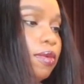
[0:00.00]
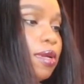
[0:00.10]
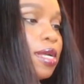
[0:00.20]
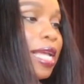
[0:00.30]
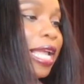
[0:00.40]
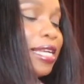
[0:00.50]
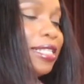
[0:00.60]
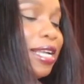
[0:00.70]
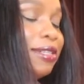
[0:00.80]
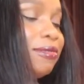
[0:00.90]
And like I
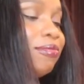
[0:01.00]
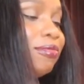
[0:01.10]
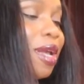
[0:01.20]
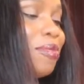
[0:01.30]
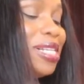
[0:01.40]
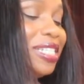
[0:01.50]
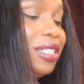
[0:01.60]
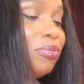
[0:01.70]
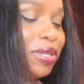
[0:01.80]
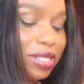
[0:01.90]
said, I'm a
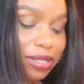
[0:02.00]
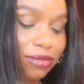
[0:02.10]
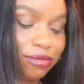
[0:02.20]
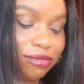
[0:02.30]
lazy person.